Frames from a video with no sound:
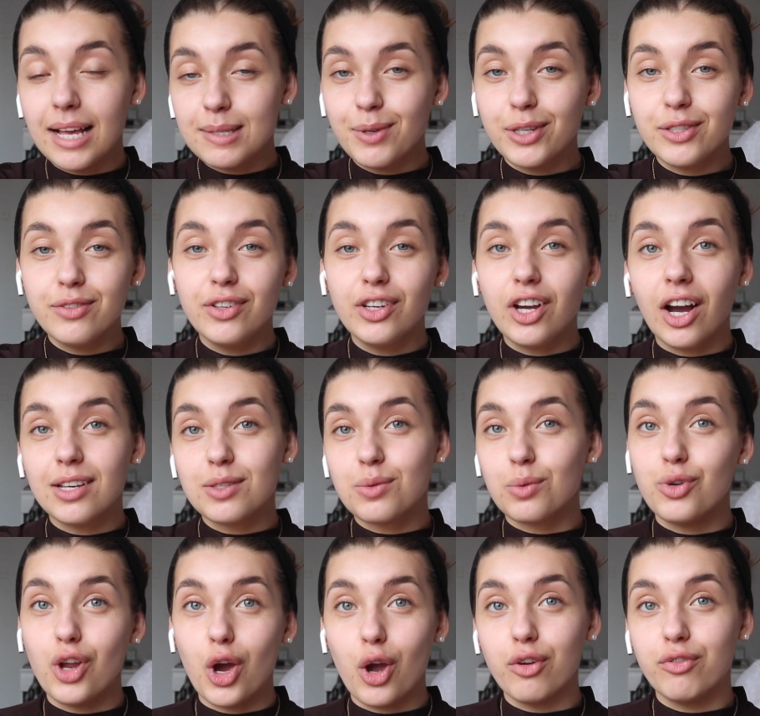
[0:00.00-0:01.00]
as most of you guys
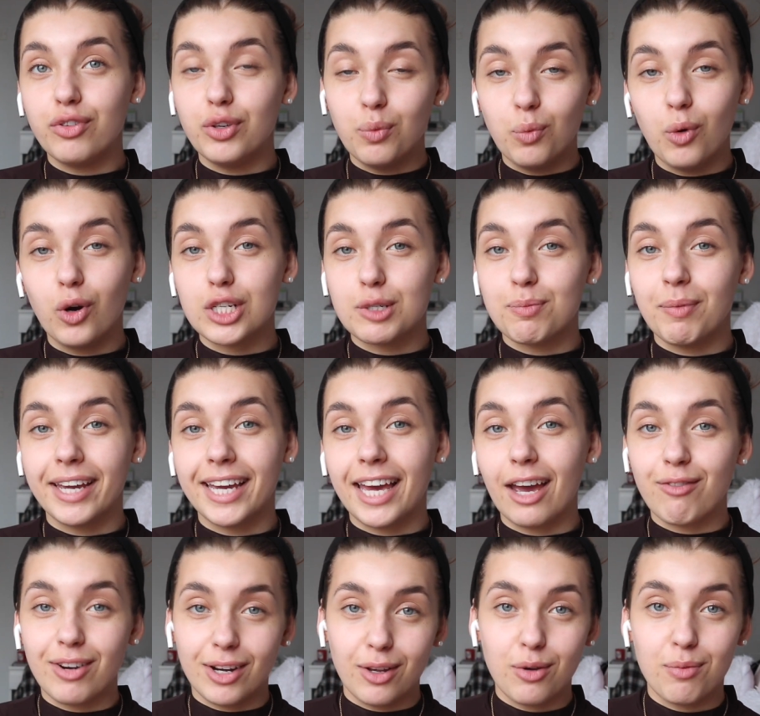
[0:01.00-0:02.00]
will know if you watch my
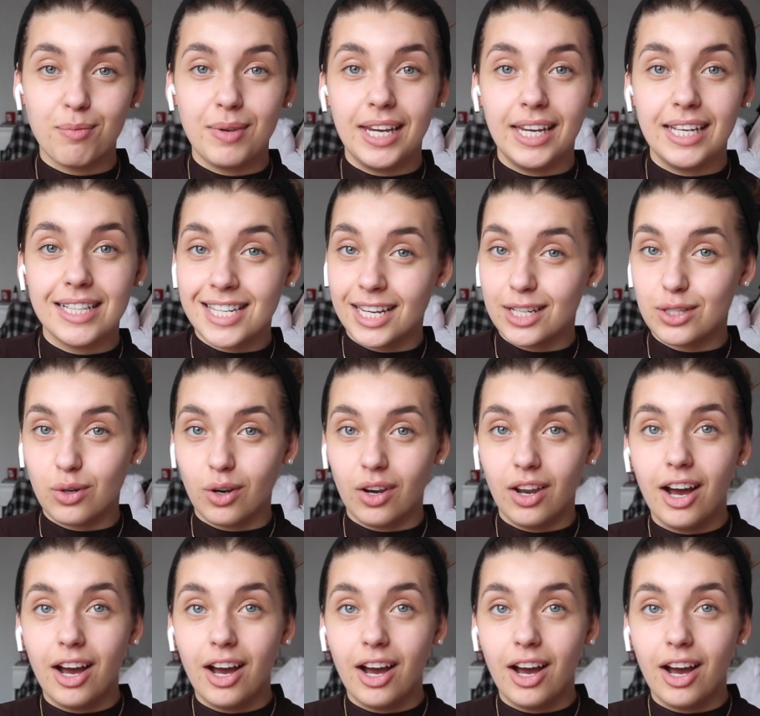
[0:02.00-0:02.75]
Get Ready With Me TikTok